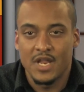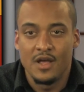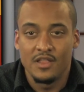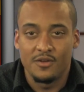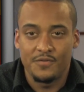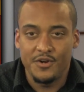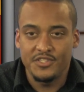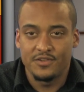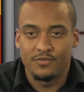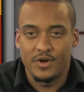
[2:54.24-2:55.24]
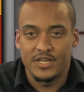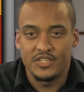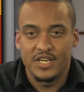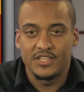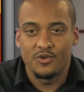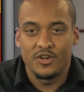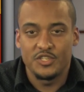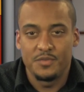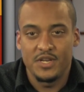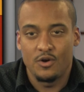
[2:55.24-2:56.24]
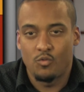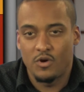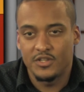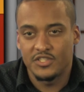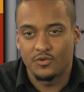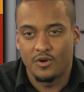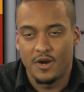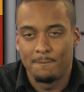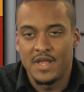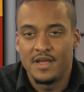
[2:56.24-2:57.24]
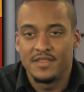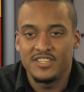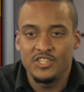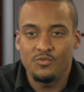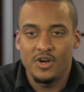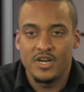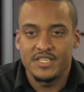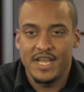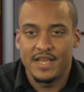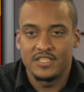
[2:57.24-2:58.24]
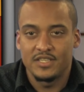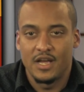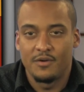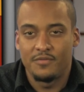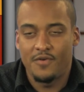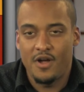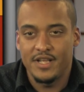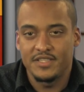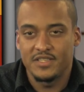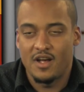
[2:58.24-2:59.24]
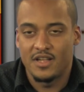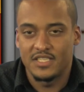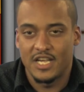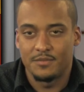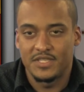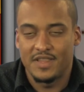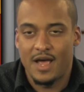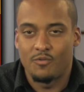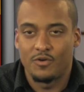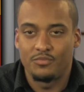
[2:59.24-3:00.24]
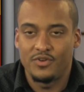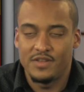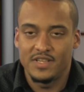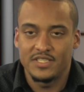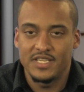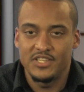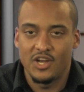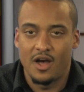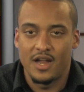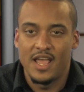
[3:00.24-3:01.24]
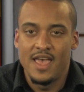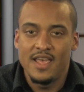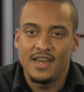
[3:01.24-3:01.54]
The first of which is going to be your word sort. This is where it takes phonics concepts that were previously taught and